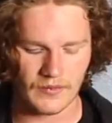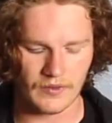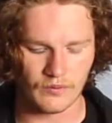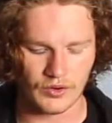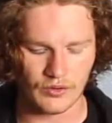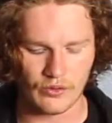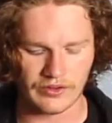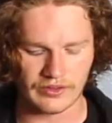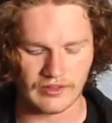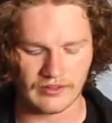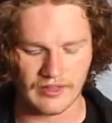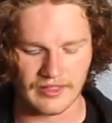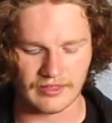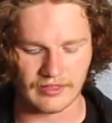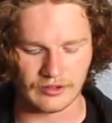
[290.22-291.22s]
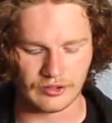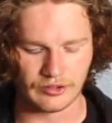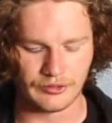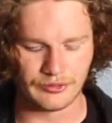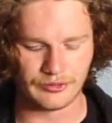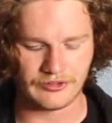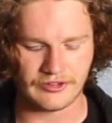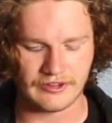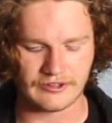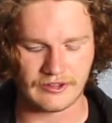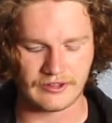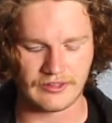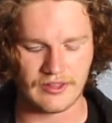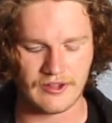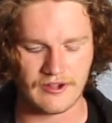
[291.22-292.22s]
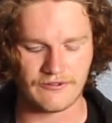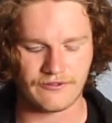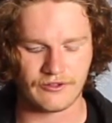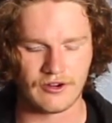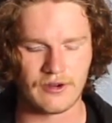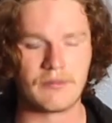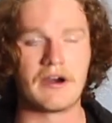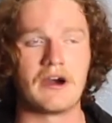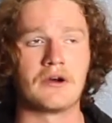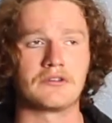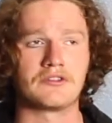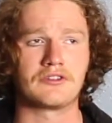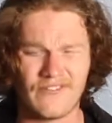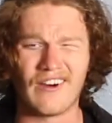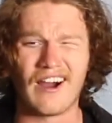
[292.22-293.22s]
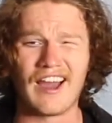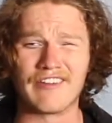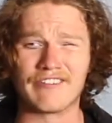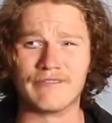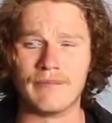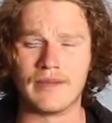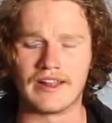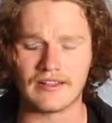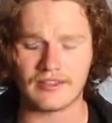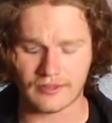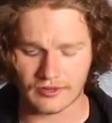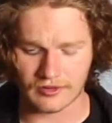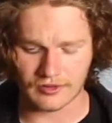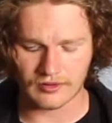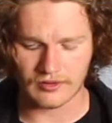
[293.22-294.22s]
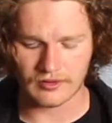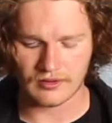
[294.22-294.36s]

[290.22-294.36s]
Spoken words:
we're going to let the glue sit on there for about 5 minutes